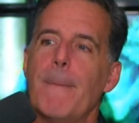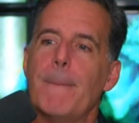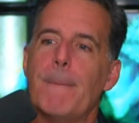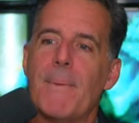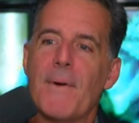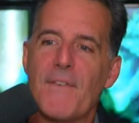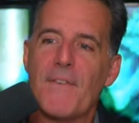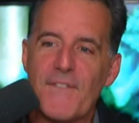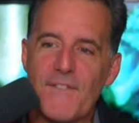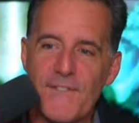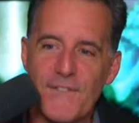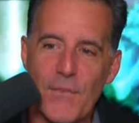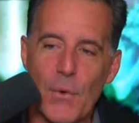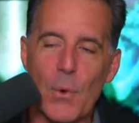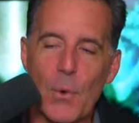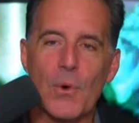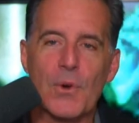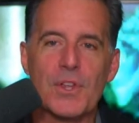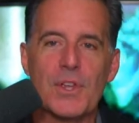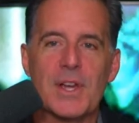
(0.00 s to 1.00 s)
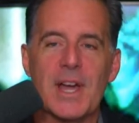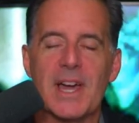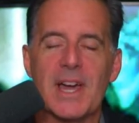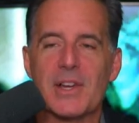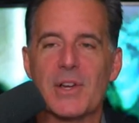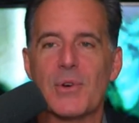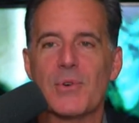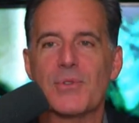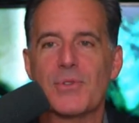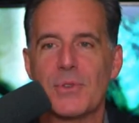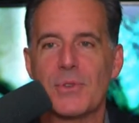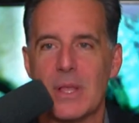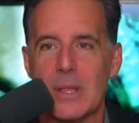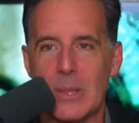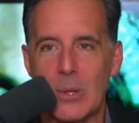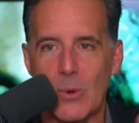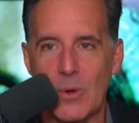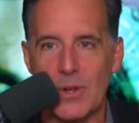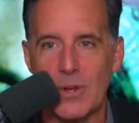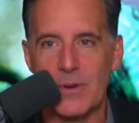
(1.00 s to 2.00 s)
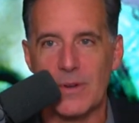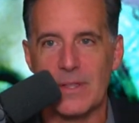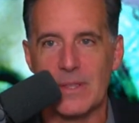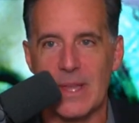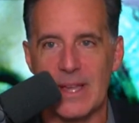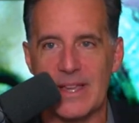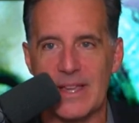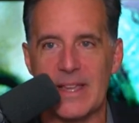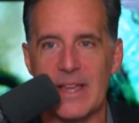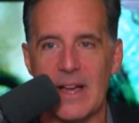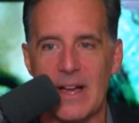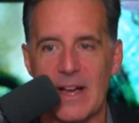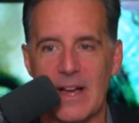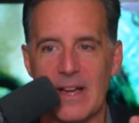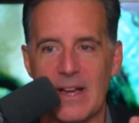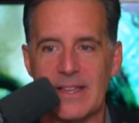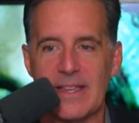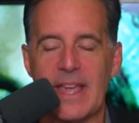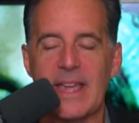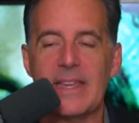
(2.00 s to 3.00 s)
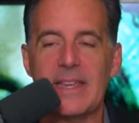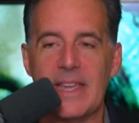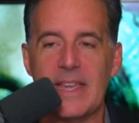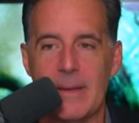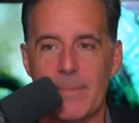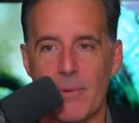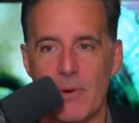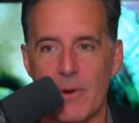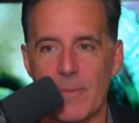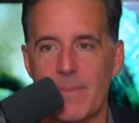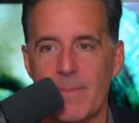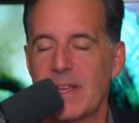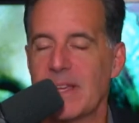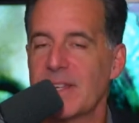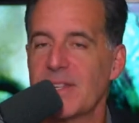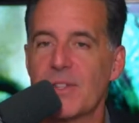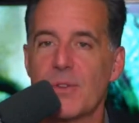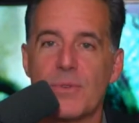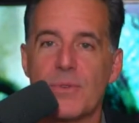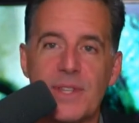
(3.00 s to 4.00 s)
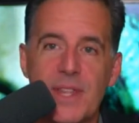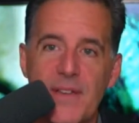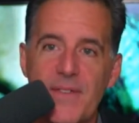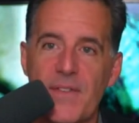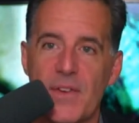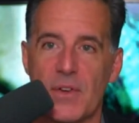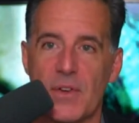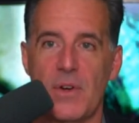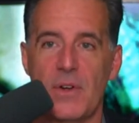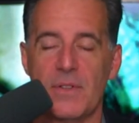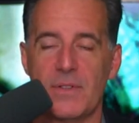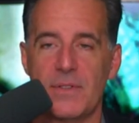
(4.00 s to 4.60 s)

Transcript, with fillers: before you got to go through the lawyer like uh, gatekeeper because they're difficult.